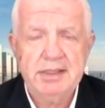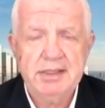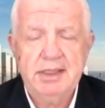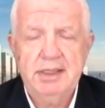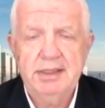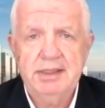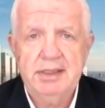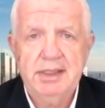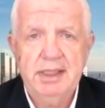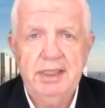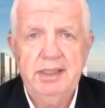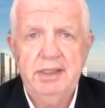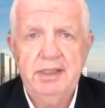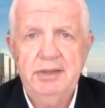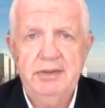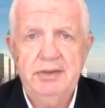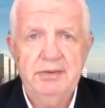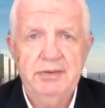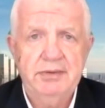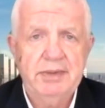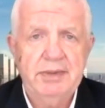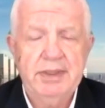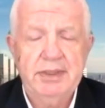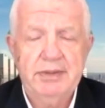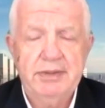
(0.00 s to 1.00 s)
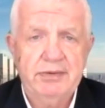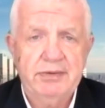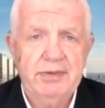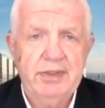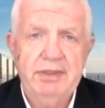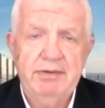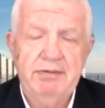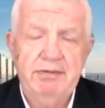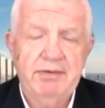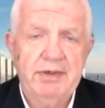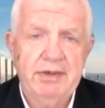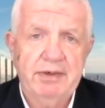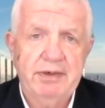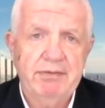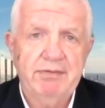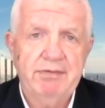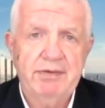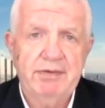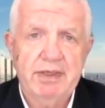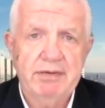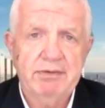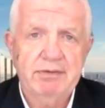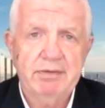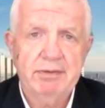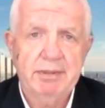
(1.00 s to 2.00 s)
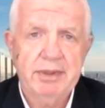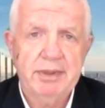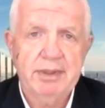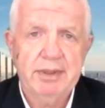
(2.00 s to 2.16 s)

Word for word: continue to uh, trade very favorably,